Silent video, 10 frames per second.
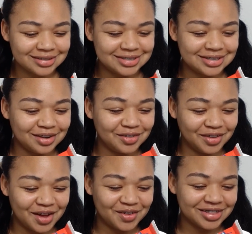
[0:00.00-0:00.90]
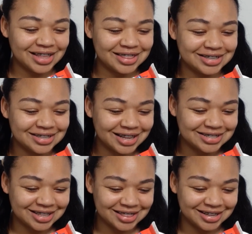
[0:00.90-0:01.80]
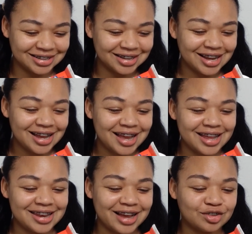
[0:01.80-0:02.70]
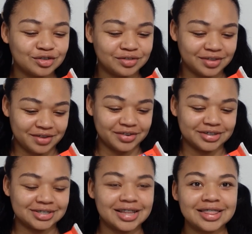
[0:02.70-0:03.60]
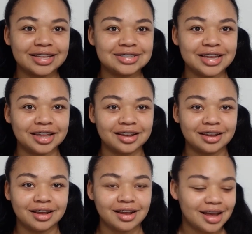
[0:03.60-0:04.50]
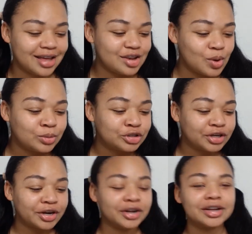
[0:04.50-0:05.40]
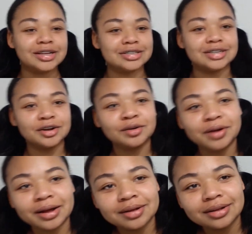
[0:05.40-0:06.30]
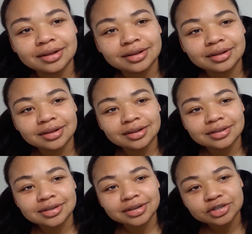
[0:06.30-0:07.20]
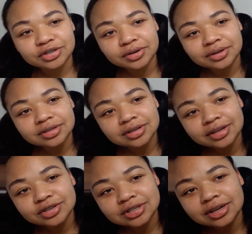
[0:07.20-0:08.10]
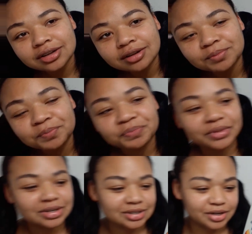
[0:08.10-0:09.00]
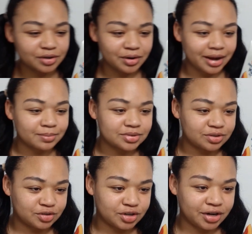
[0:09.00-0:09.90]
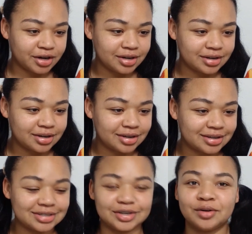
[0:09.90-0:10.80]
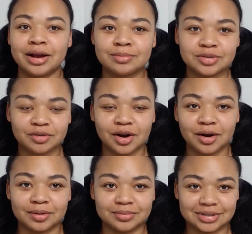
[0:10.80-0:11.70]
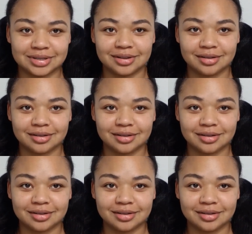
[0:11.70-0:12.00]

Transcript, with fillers: Sunflower less lecithin and natural flavors. And that's it. No sugar, zero gram. Is it gonna show you? Isn't what you see? Zero grams of sugar, zero grams of carbs.